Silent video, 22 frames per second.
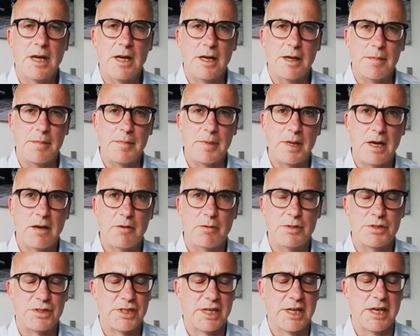I
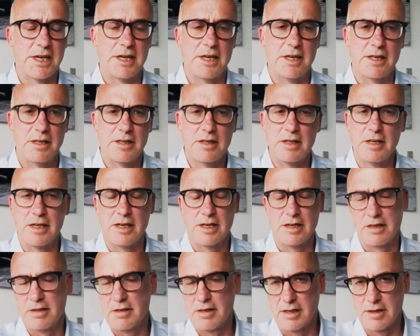would say
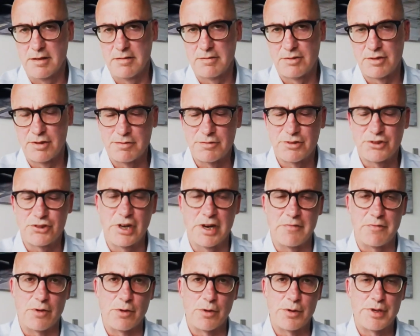
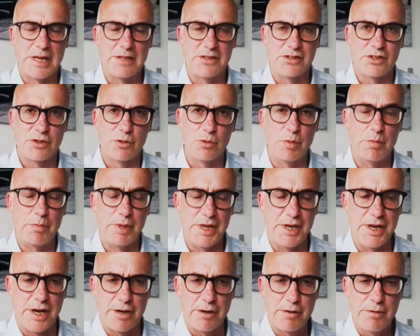straightforward answer would
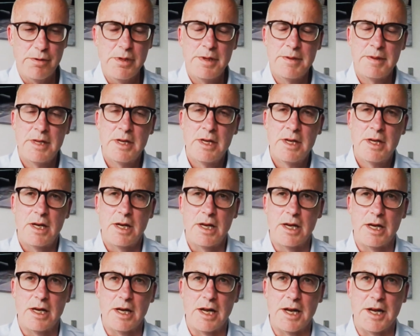be no.
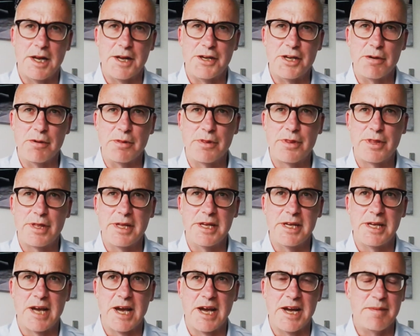And I don't
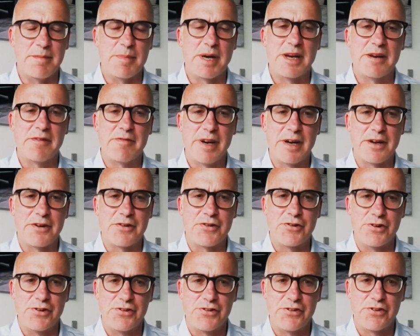think any
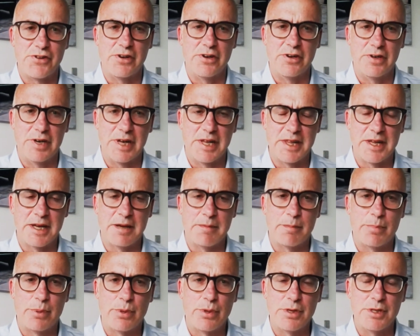manufacturers are at
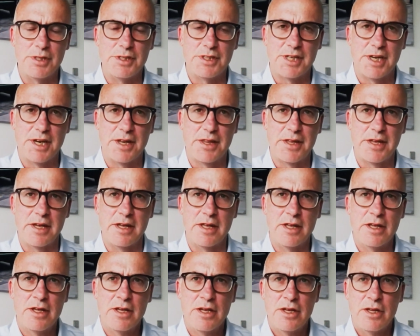that point. And I
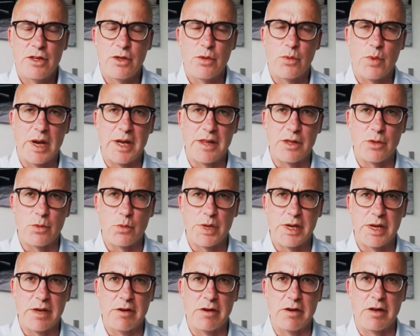think the way that
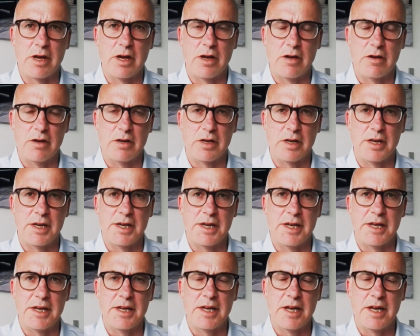we are